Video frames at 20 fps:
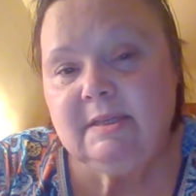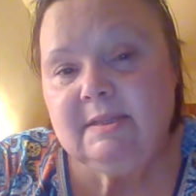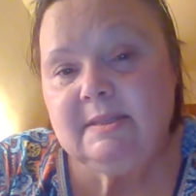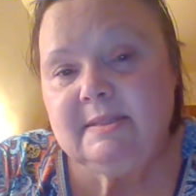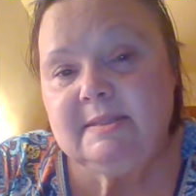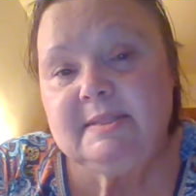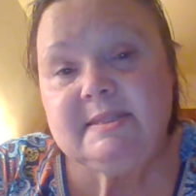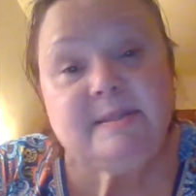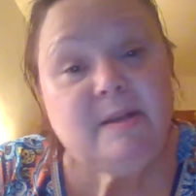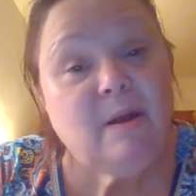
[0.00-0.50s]

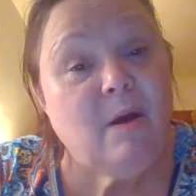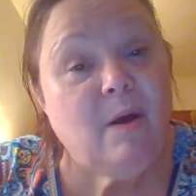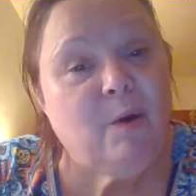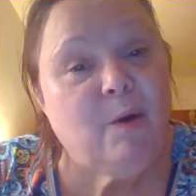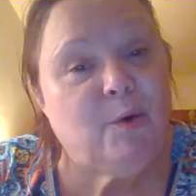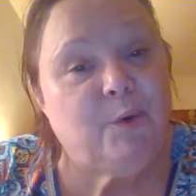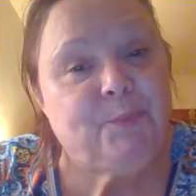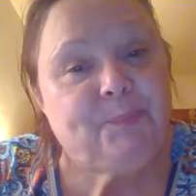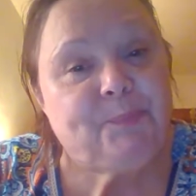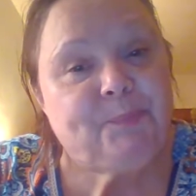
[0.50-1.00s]

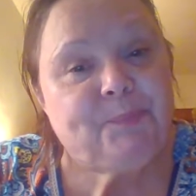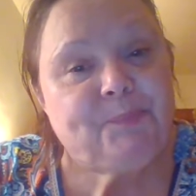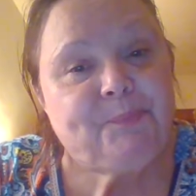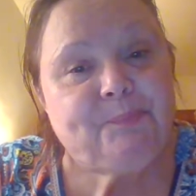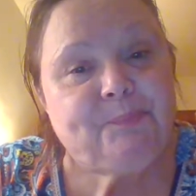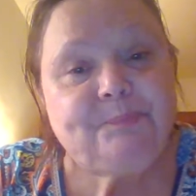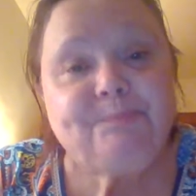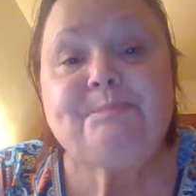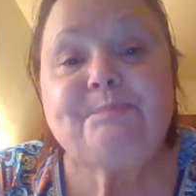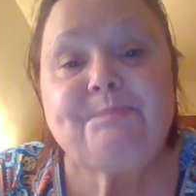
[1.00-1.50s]
So
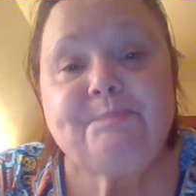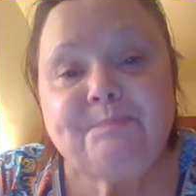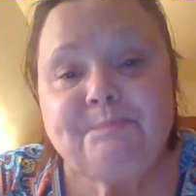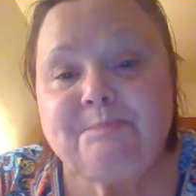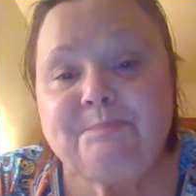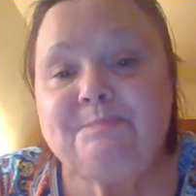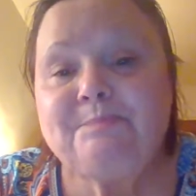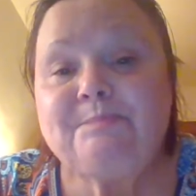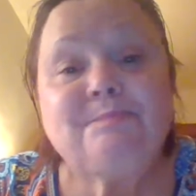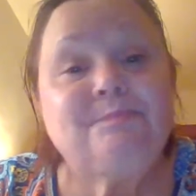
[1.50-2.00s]

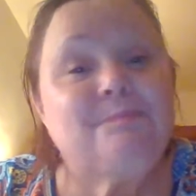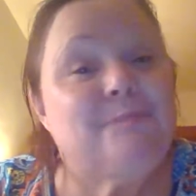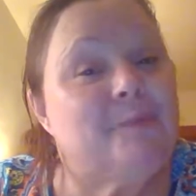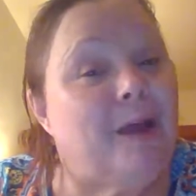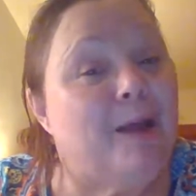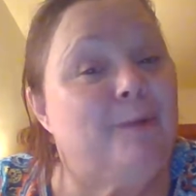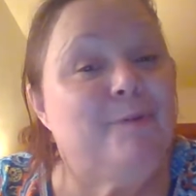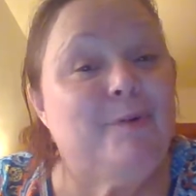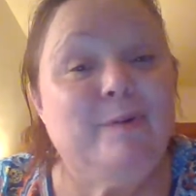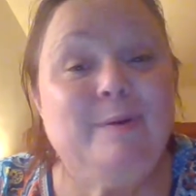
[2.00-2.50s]

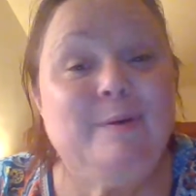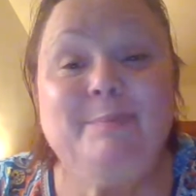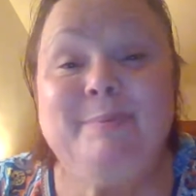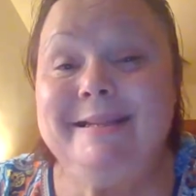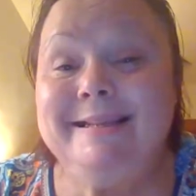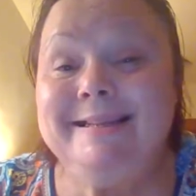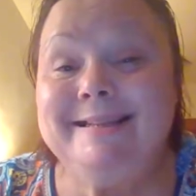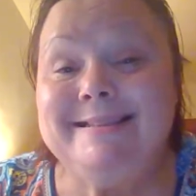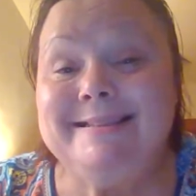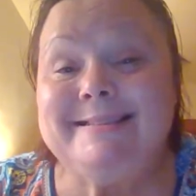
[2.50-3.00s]
I'm very
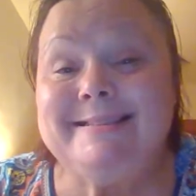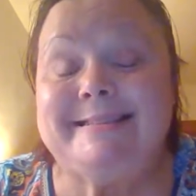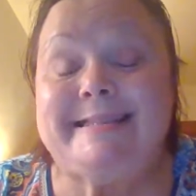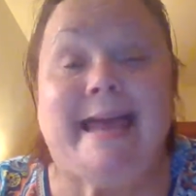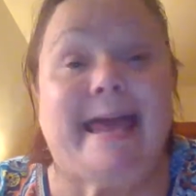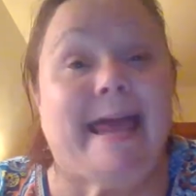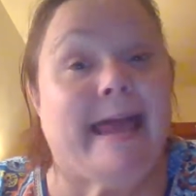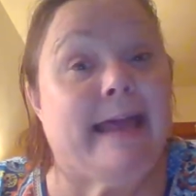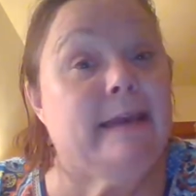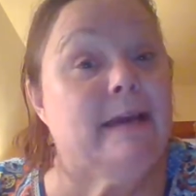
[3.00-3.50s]
pleased,
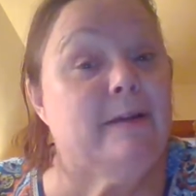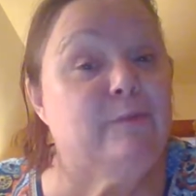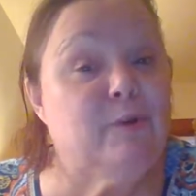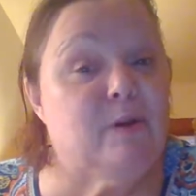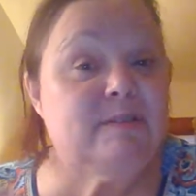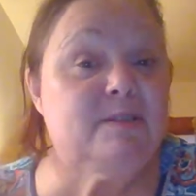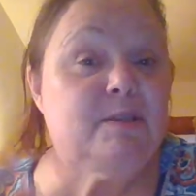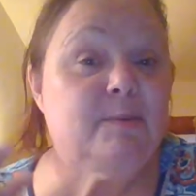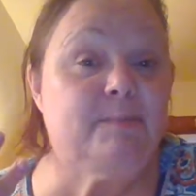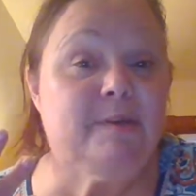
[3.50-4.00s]
and I've
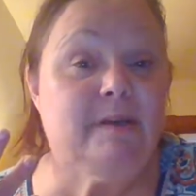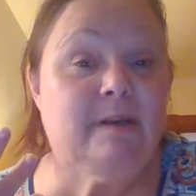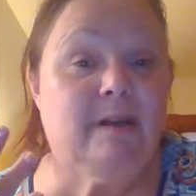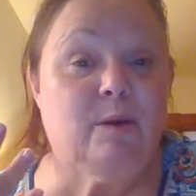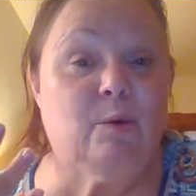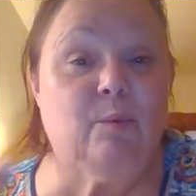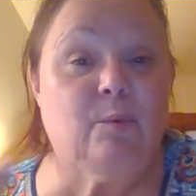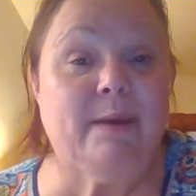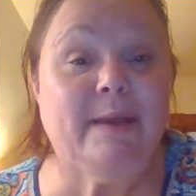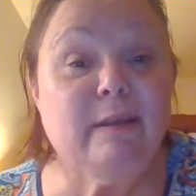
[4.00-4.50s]
also been on
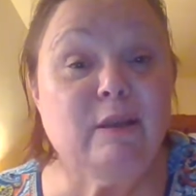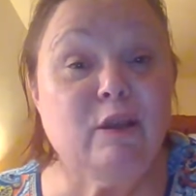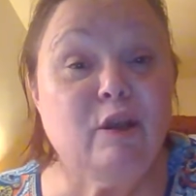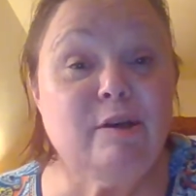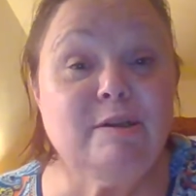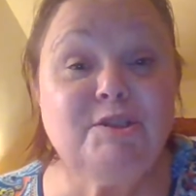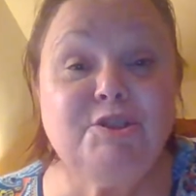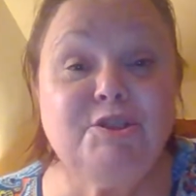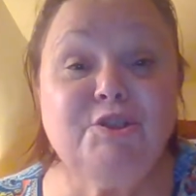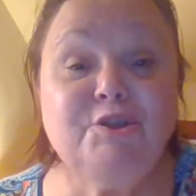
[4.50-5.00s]
a weight
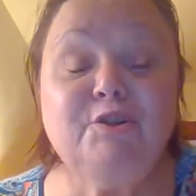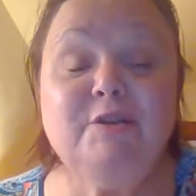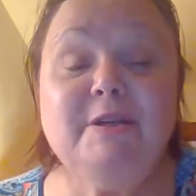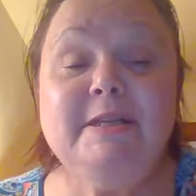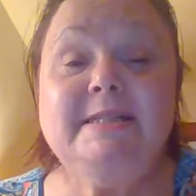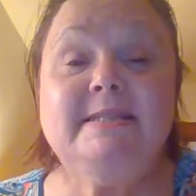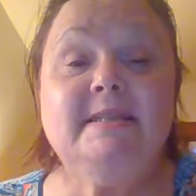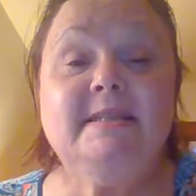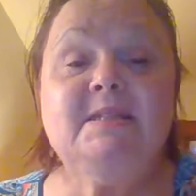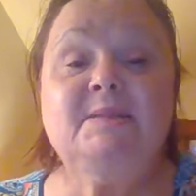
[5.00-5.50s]
loss journey
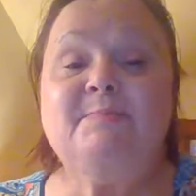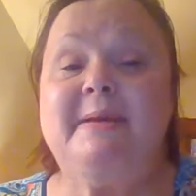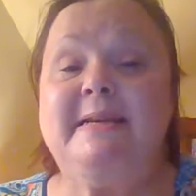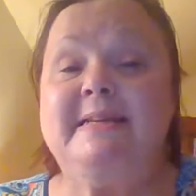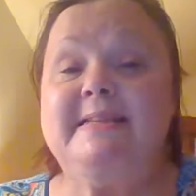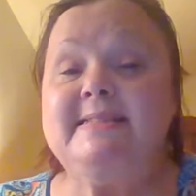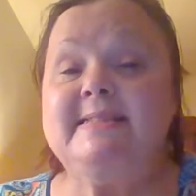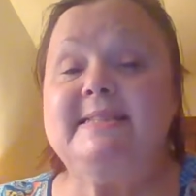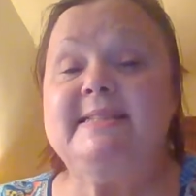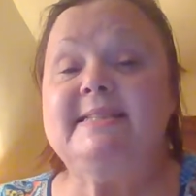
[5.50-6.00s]
since May
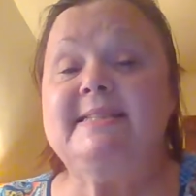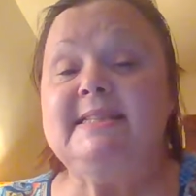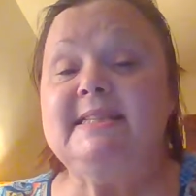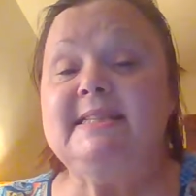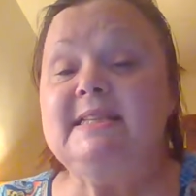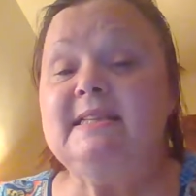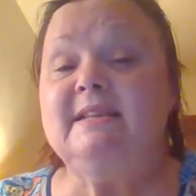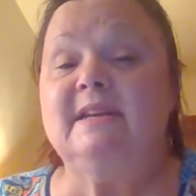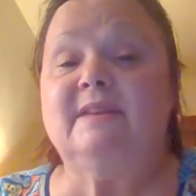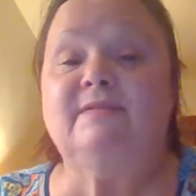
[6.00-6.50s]

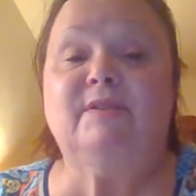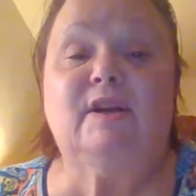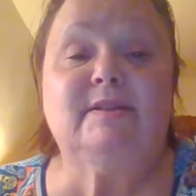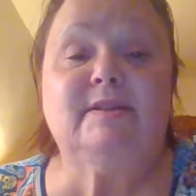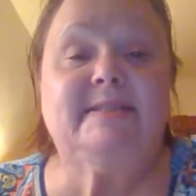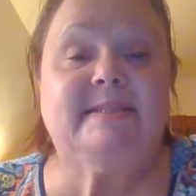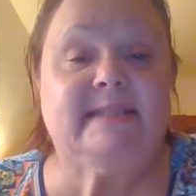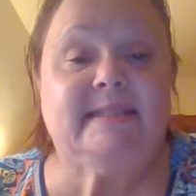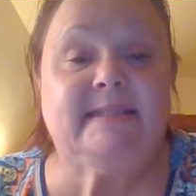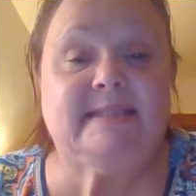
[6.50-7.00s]
16th. I've
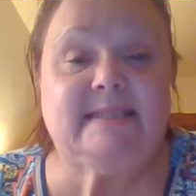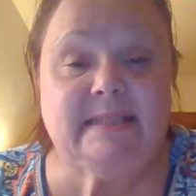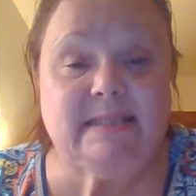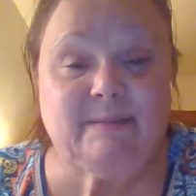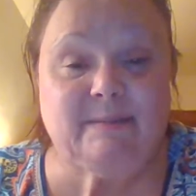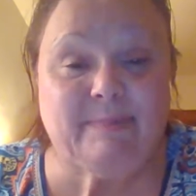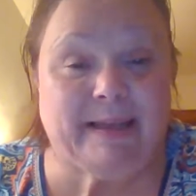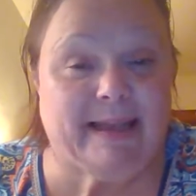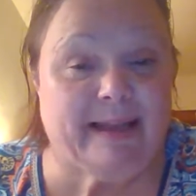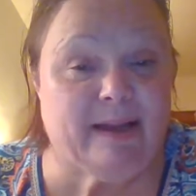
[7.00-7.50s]
lost
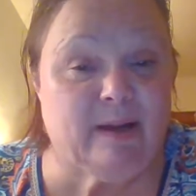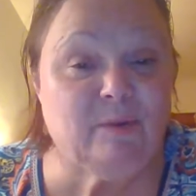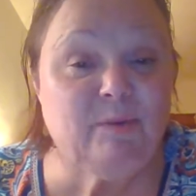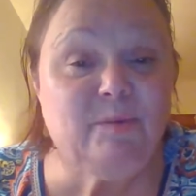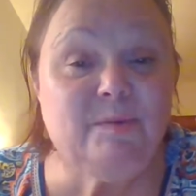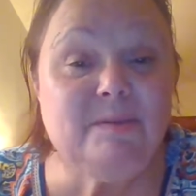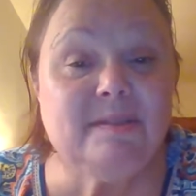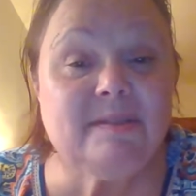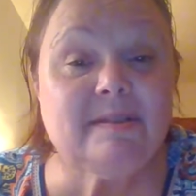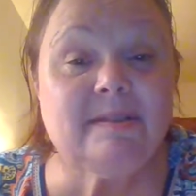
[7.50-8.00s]
16
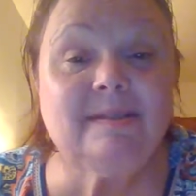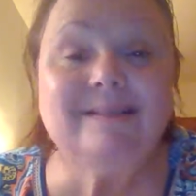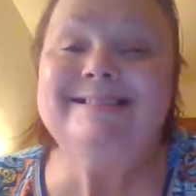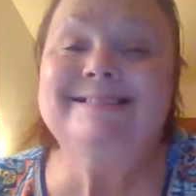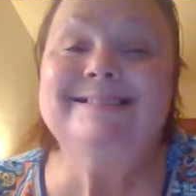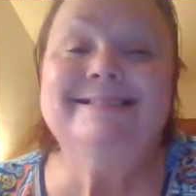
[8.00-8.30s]
pounds.